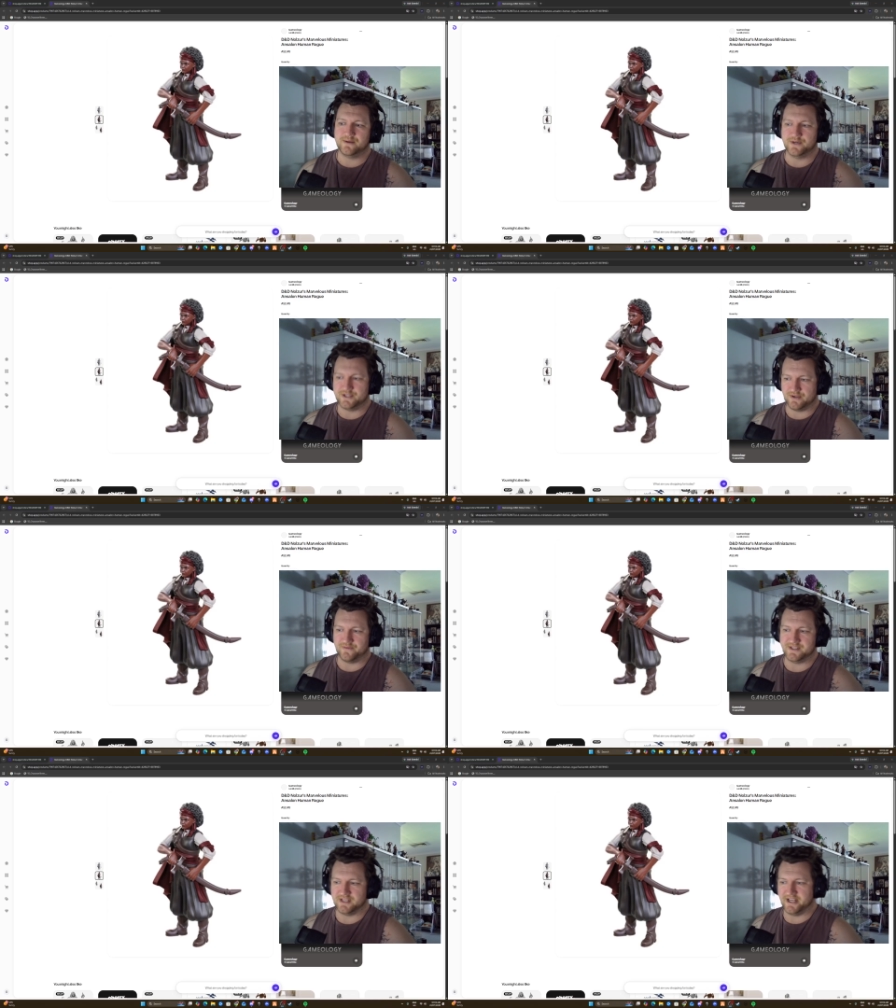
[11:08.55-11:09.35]
which is
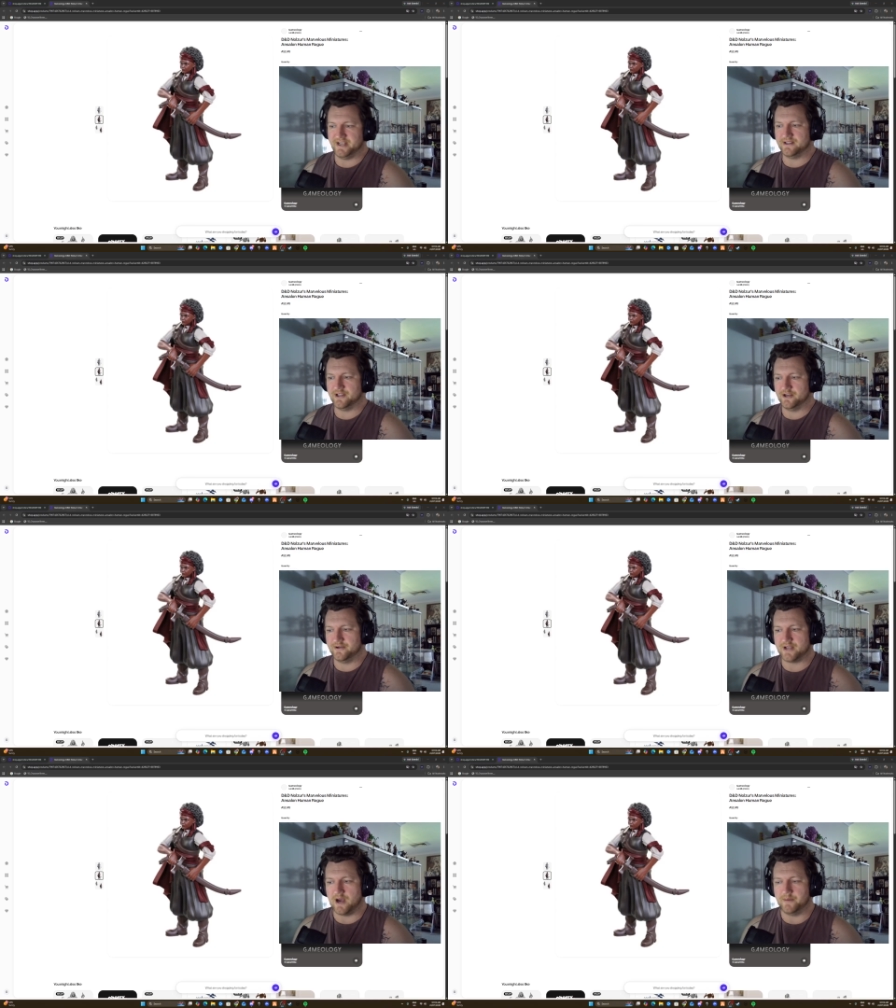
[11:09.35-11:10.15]
obviously
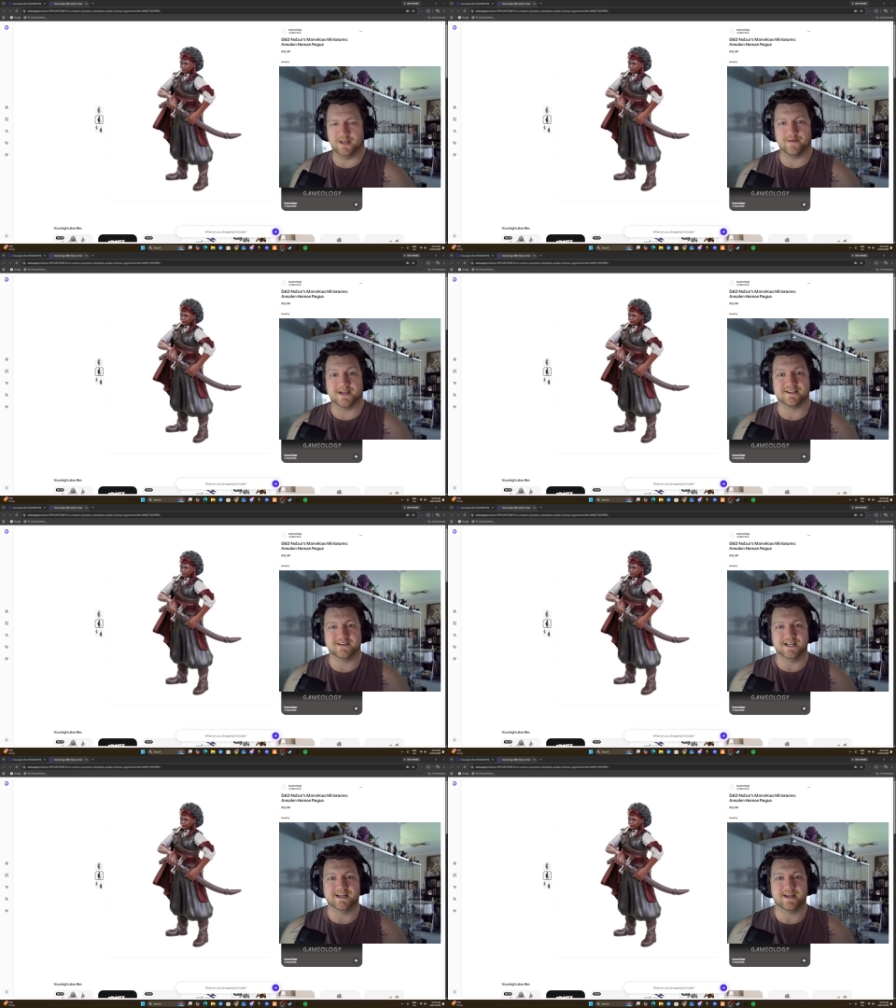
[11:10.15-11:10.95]
the company that makes the
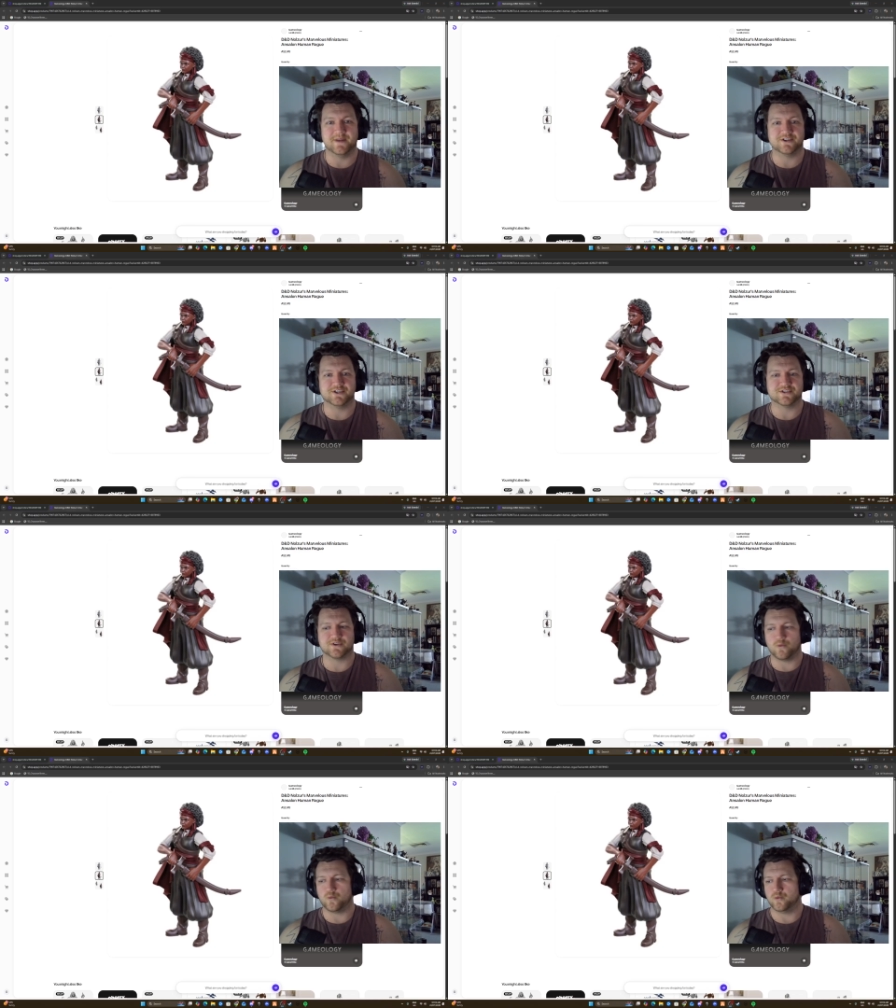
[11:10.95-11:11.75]
D&D miniatures,